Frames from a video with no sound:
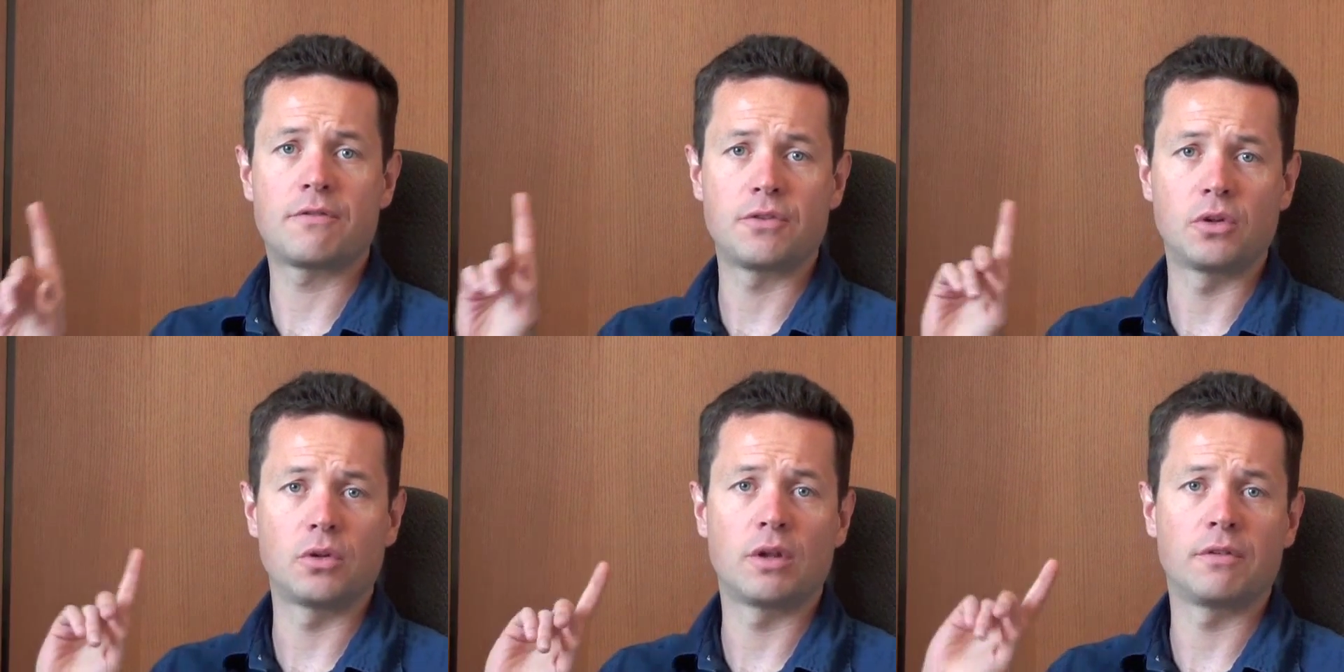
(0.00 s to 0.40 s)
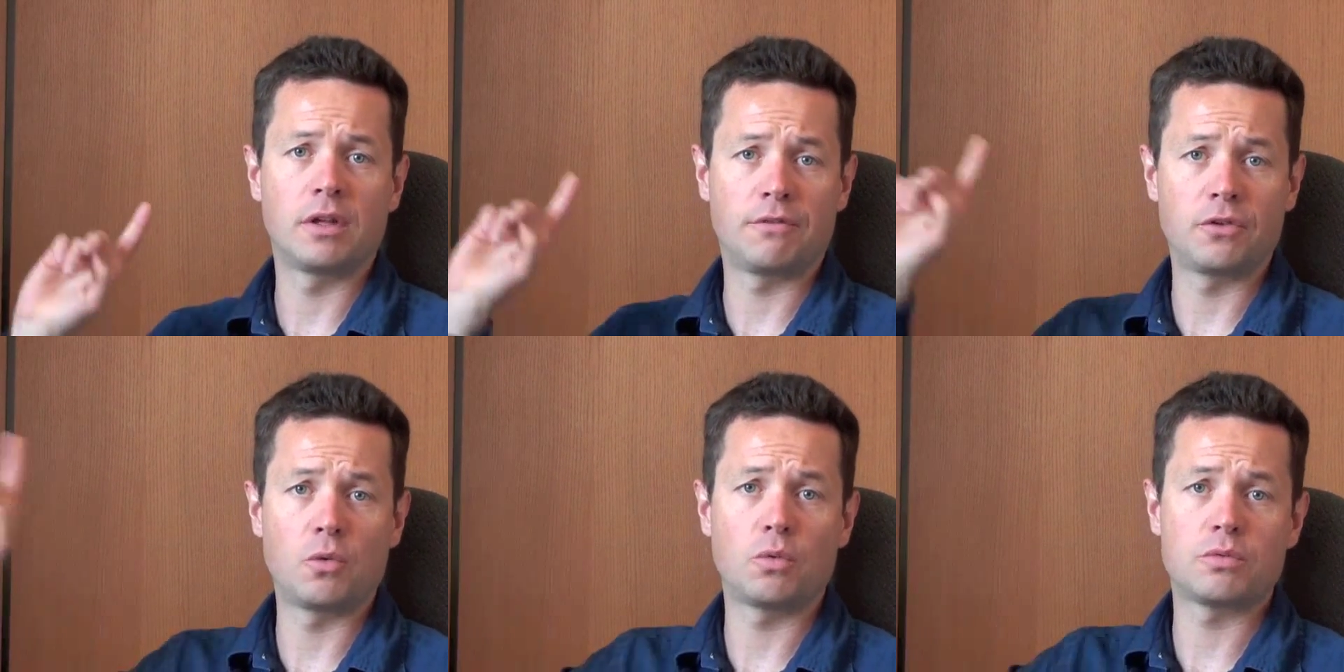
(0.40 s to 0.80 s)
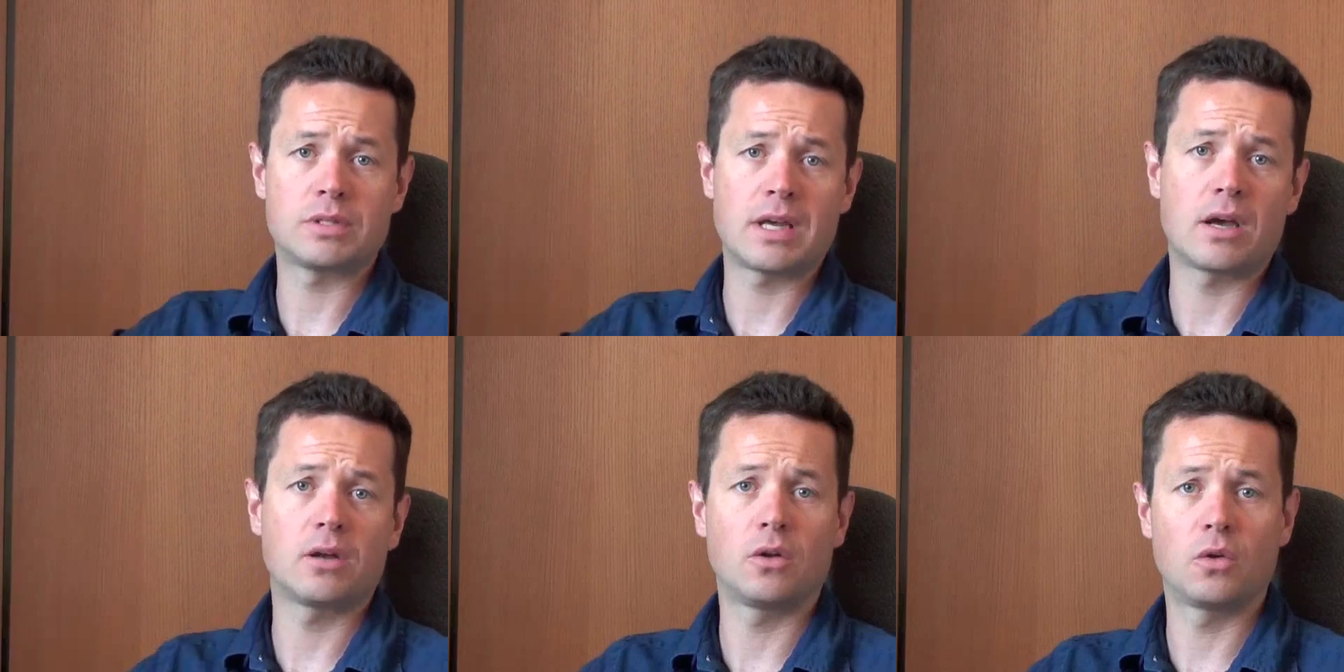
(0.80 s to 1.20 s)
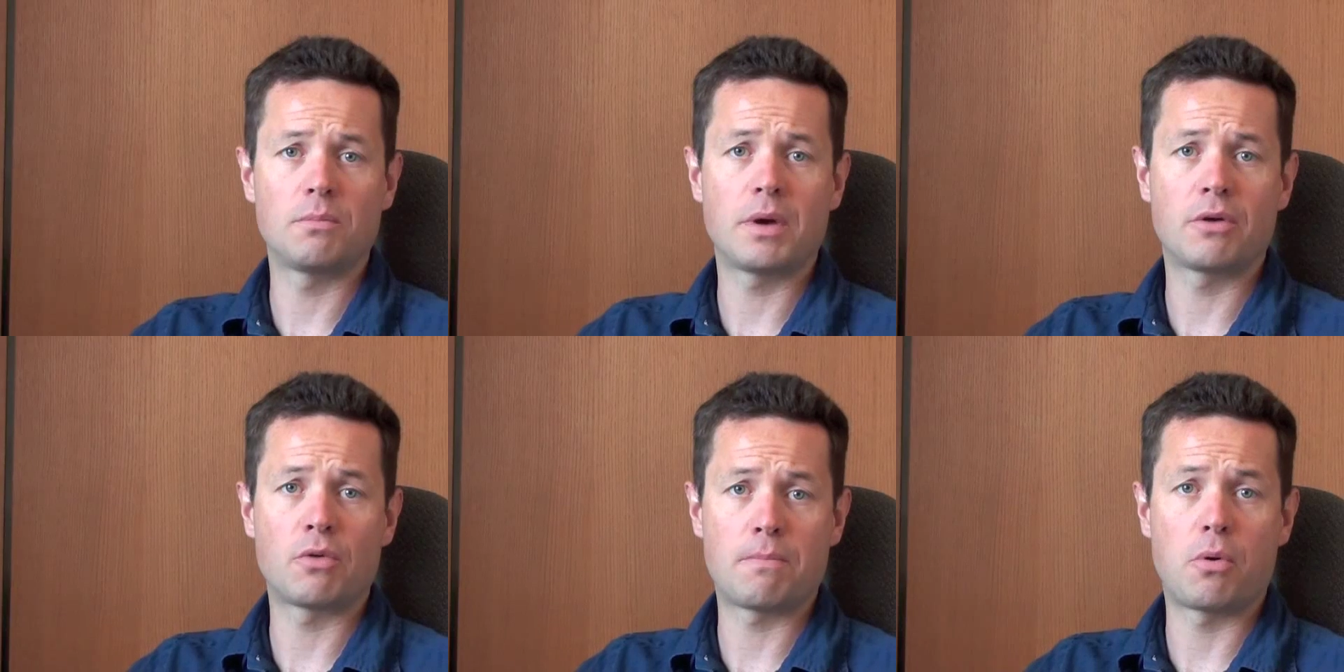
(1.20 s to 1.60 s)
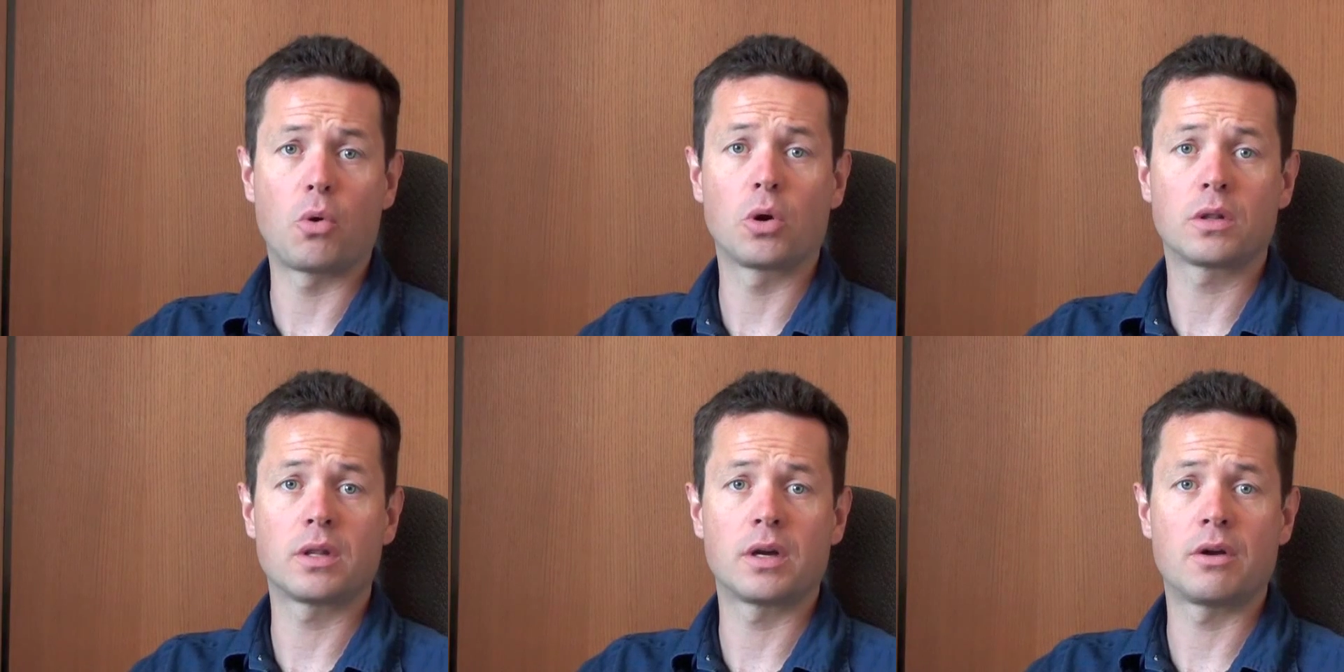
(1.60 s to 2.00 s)
if you download my
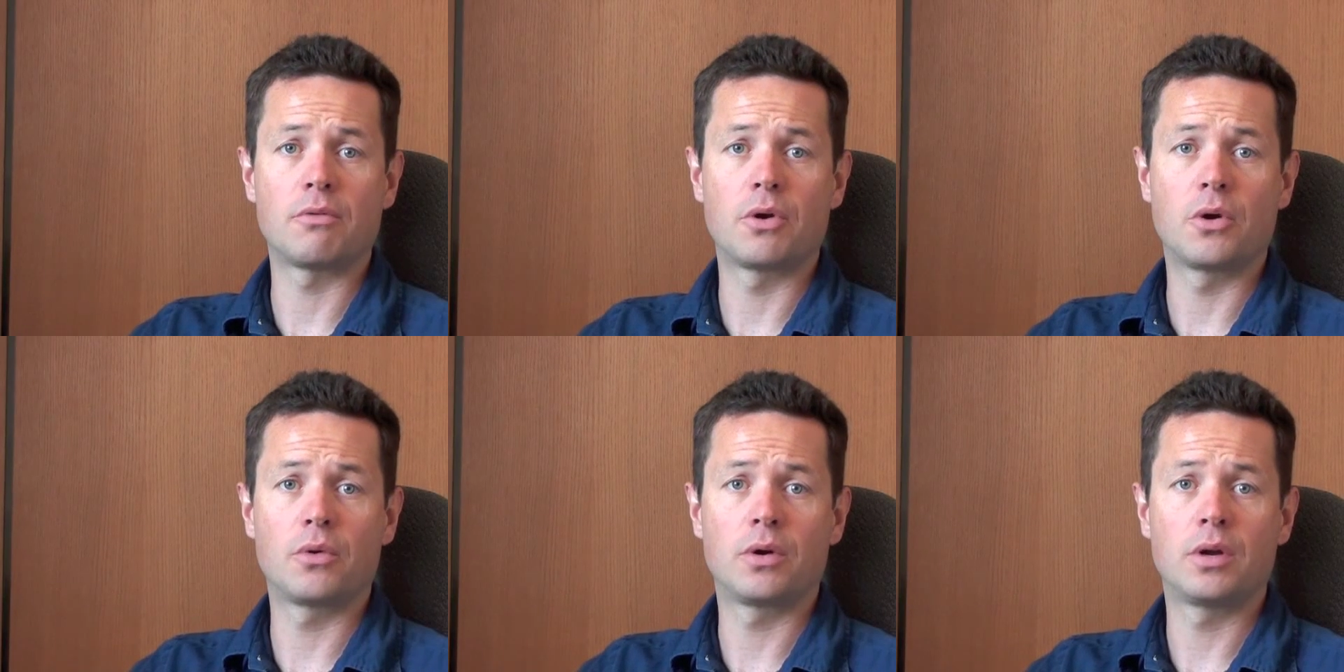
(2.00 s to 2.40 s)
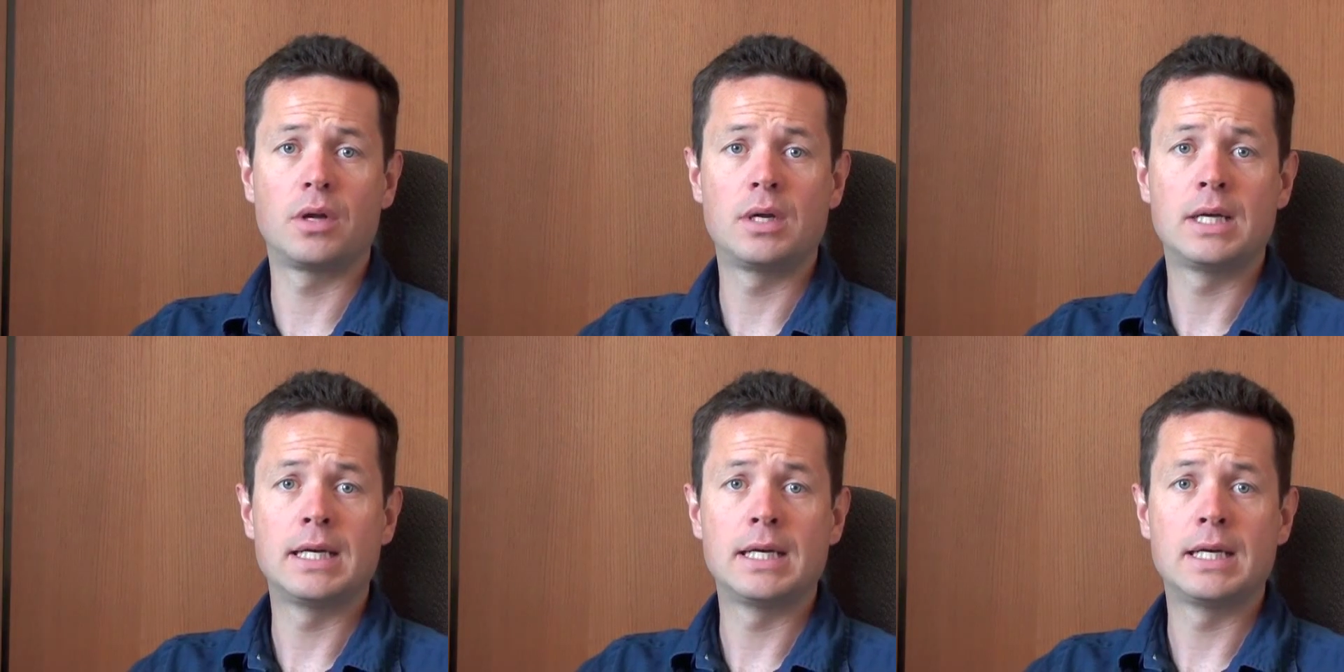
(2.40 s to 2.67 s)
report that I wrote,